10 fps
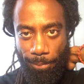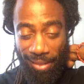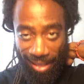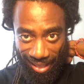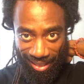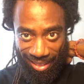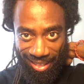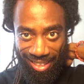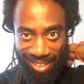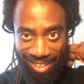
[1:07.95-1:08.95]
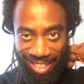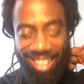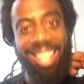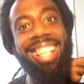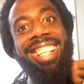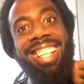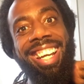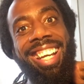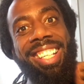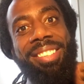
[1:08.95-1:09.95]
Yes?
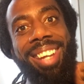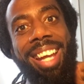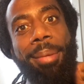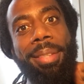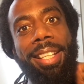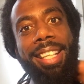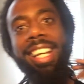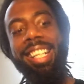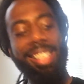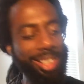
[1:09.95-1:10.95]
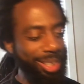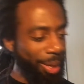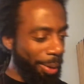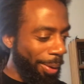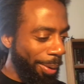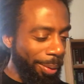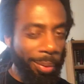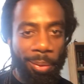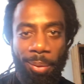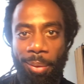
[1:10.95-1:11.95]
Yes, family.
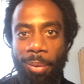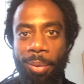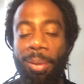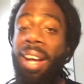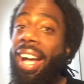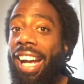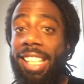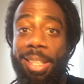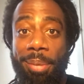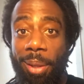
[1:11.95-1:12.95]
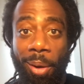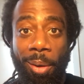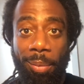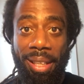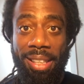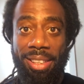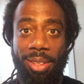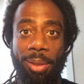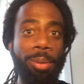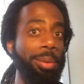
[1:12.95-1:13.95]
So, as we always
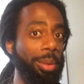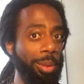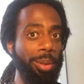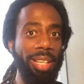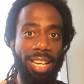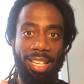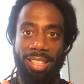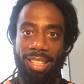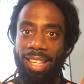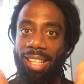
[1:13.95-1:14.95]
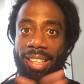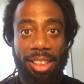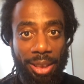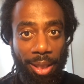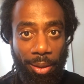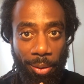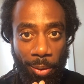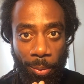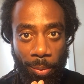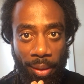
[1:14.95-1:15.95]
do, go ahead and let y'all
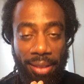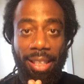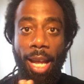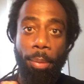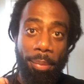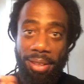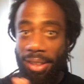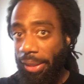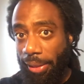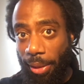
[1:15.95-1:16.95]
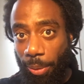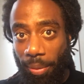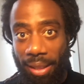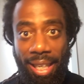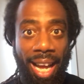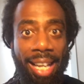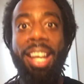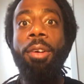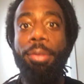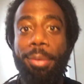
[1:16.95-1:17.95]
know what type of materials we got
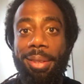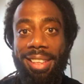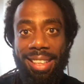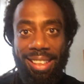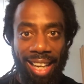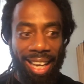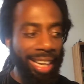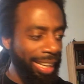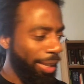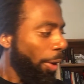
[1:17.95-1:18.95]
for today.